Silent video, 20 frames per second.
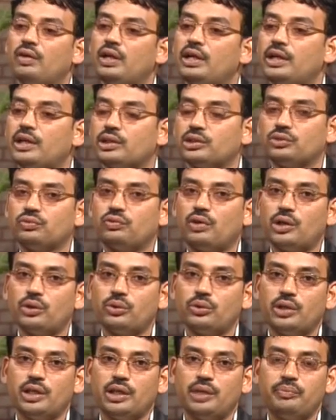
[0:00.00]
Dr.
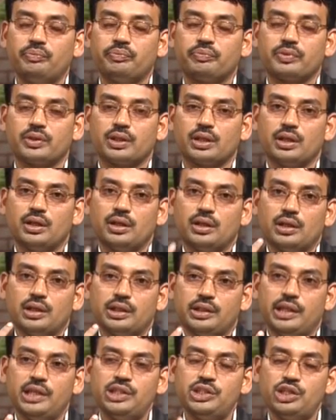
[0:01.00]
Farooqi,
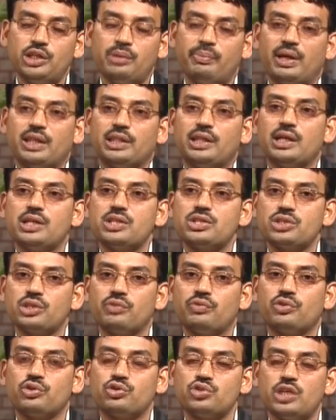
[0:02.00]
teaching methods,
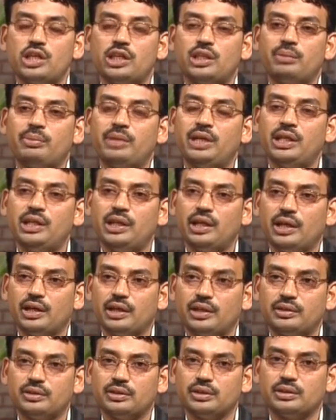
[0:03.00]
if you see the
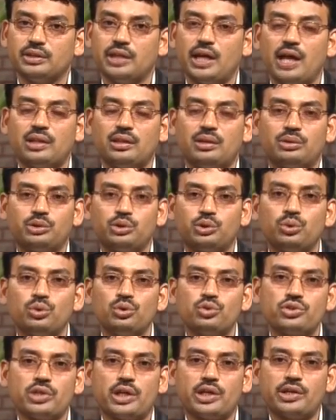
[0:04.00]
meaning, they are the
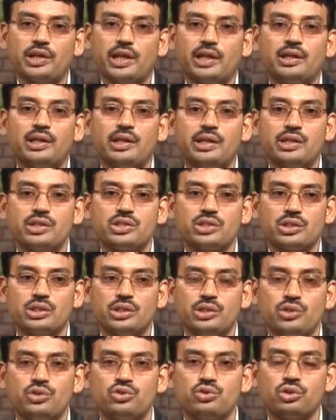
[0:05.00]
tools or techniques
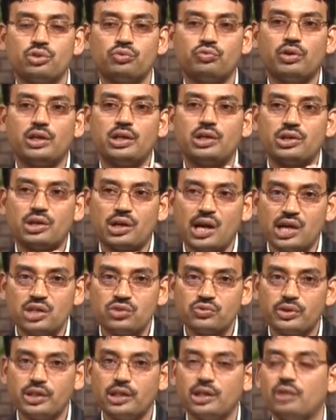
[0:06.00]
used for
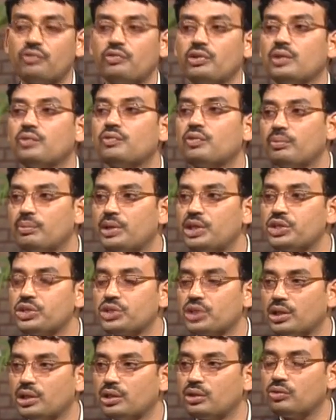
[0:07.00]
transferring of
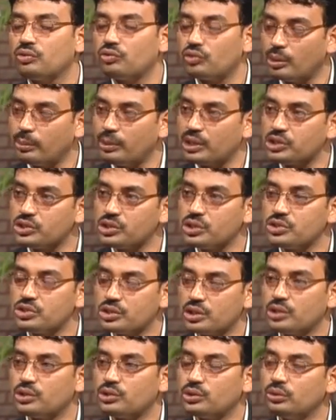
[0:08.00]
information from
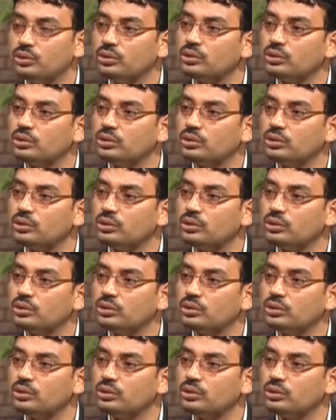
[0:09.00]
extension to